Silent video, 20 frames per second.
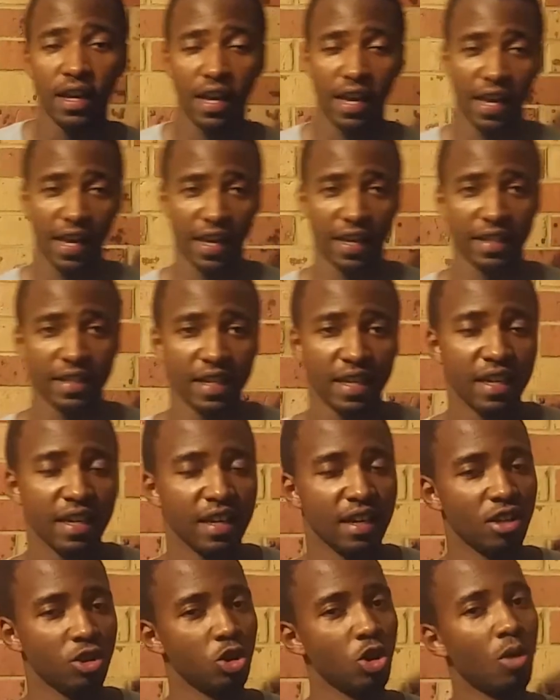and
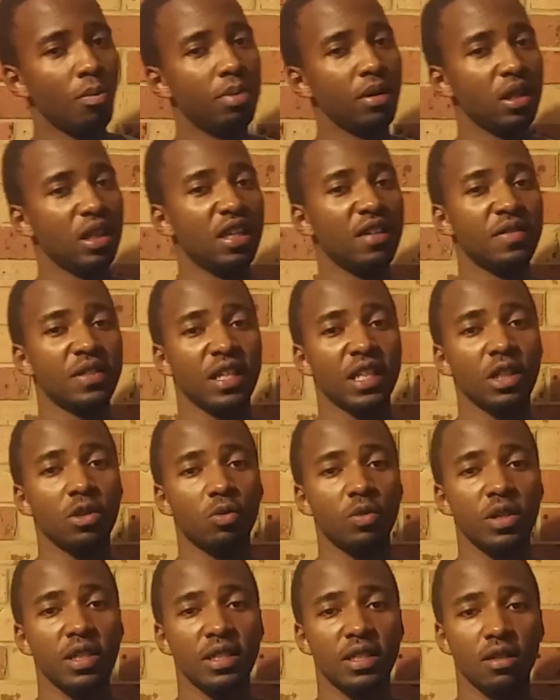your beliefs are the
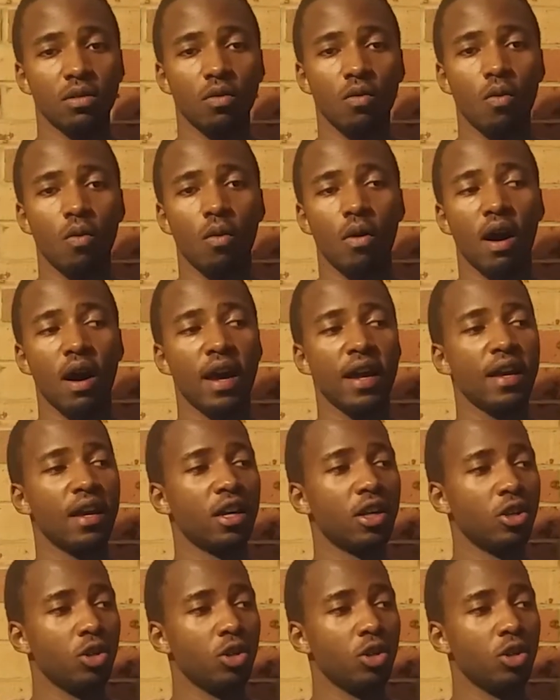reason why